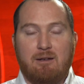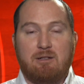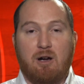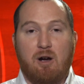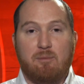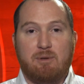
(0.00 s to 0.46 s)

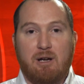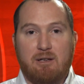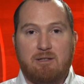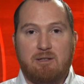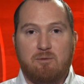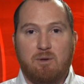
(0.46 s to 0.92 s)
Tom
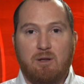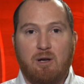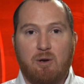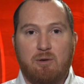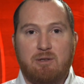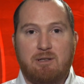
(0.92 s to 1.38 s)
Dawson will
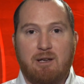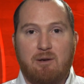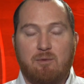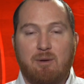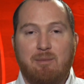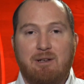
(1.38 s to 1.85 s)
host
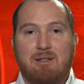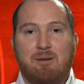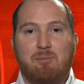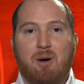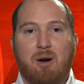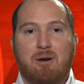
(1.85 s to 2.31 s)
and
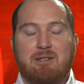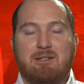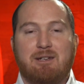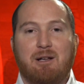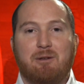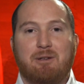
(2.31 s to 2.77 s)
Remington Parks
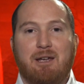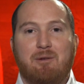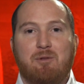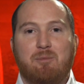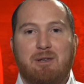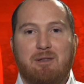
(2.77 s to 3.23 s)
Del Day
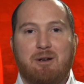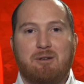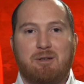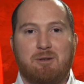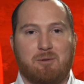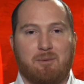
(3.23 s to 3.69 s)
will be there
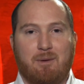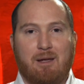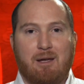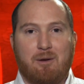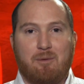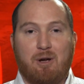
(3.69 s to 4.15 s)
too.
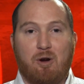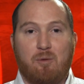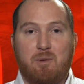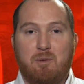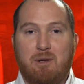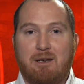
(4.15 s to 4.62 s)
We
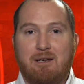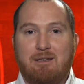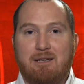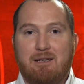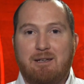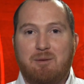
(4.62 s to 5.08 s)
hope you can
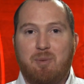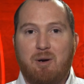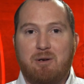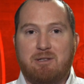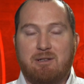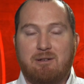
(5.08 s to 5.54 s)
attend in
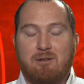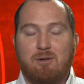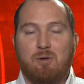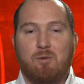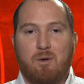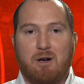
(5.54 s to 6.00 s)
person
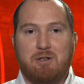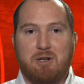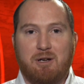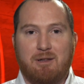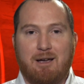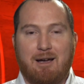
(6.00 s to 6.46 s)
or watch
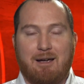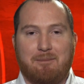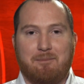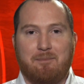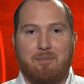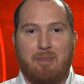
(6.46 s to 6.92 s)

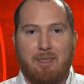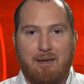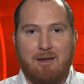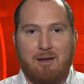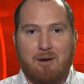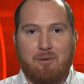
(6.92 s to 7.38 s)
online.
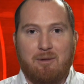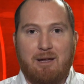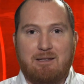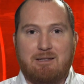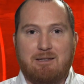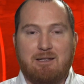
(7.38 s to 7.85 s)
Well,
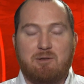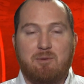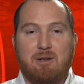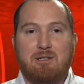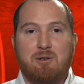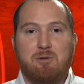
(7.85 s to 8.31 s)
that's this
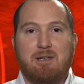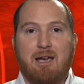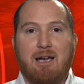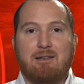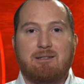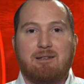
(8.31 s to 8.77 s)
week's
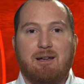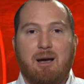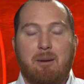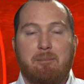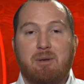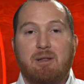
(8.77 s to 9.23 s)
newscast.
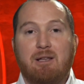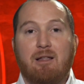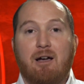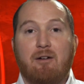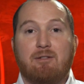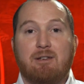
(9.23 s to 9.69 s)
I'm Billy
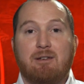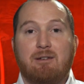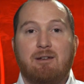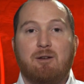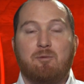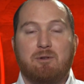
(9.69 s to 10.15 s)
Lofton,
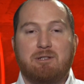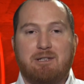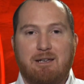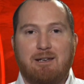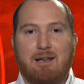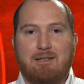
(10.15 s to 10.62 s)
and we'll
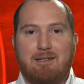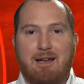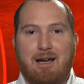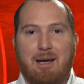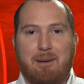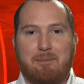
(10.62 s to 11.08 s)
see you next
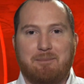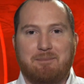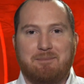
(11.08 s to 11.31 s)
time.